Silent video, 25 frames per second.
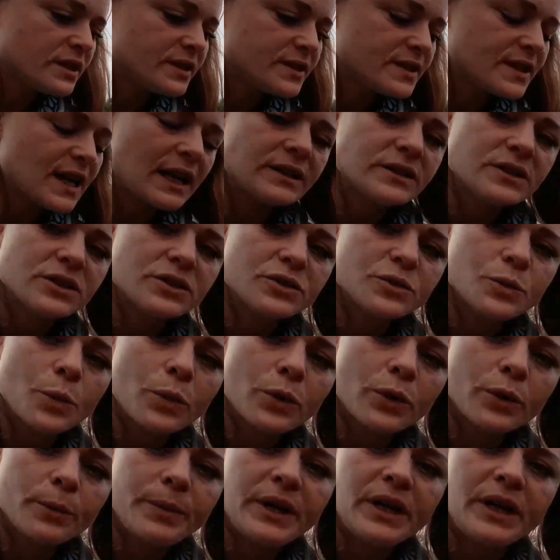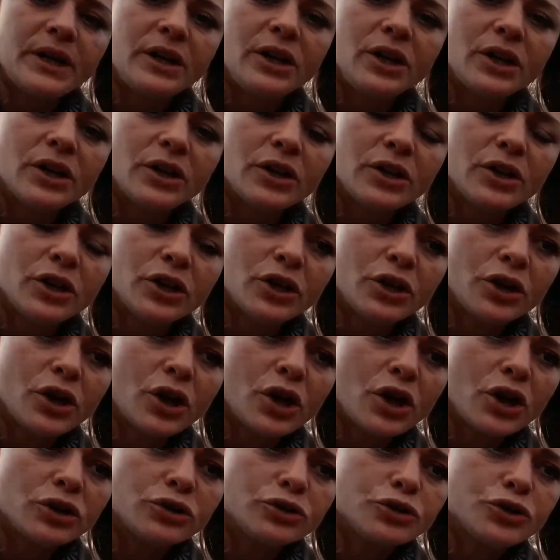sand doesn't want to be
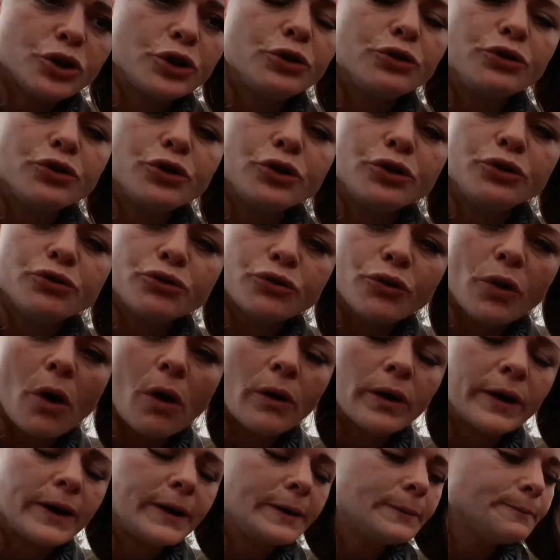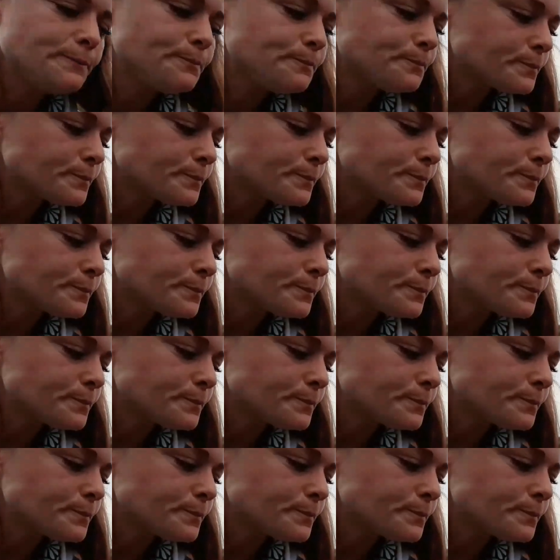too dry,